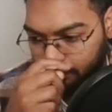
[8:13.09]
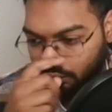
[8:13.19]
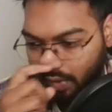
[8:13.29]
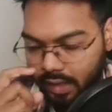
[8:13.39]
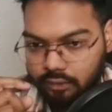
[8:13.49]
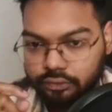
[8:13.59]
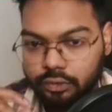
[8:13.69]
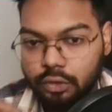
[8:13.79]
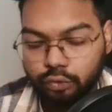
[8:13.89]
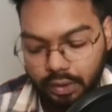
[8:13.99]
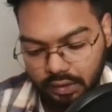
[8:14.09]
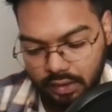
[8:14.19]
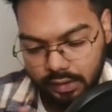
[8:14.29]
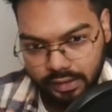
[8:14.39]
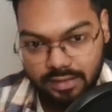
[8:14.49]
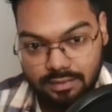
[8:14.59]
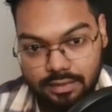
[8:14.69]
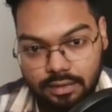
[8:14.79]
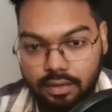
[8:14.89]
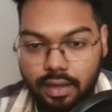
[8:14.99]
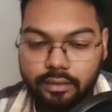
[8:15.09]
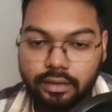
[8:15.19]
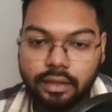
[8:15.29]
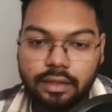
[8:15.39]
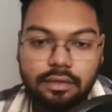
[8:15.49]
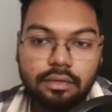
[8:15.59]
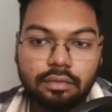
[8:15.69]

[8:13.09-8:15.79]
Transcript: virus. So it contains it, and then it